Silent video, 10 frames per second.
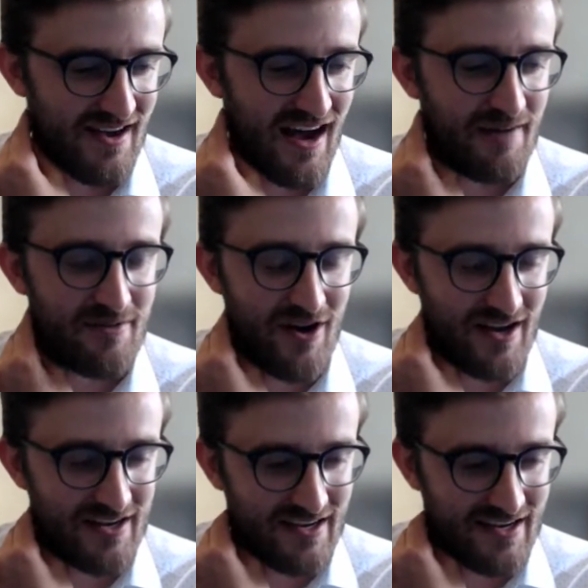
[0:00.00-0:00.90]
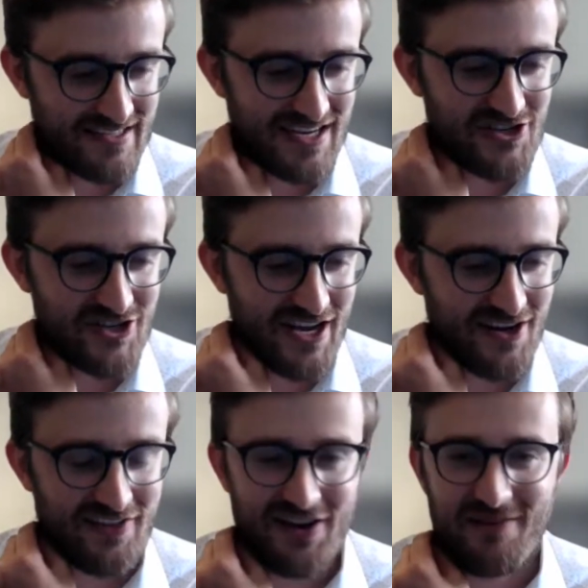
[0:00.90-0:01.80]
not as educated
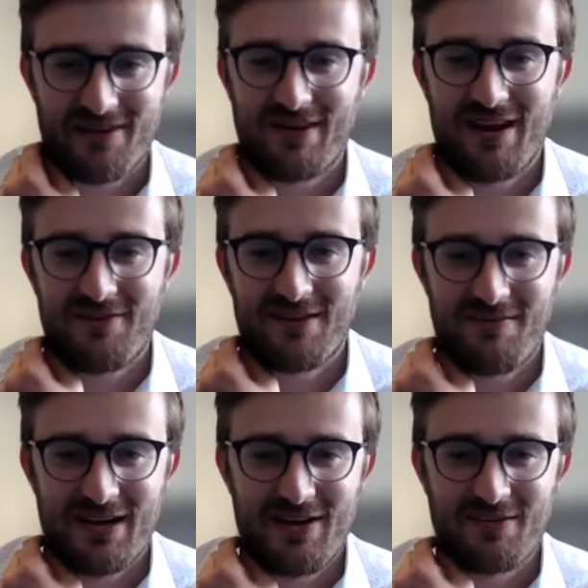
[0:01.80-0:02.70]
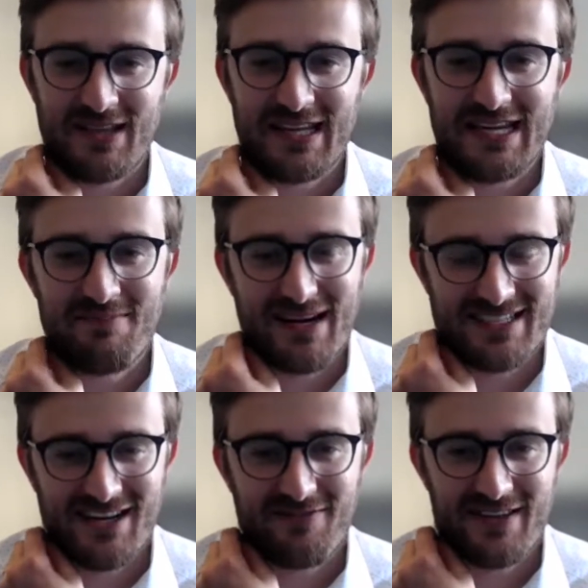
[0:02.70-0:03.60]
on the topic, but I would, lean
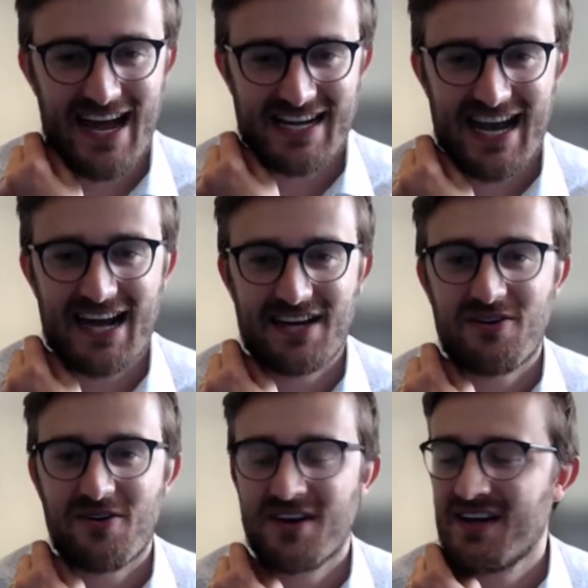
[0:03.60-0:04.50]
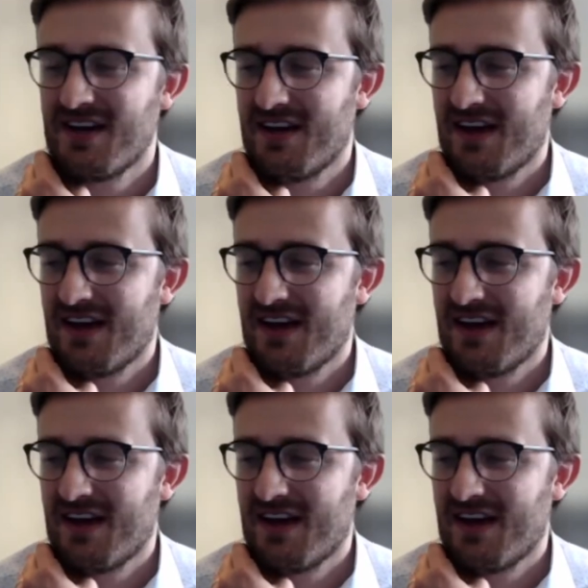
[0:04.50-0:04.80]
myself in that category.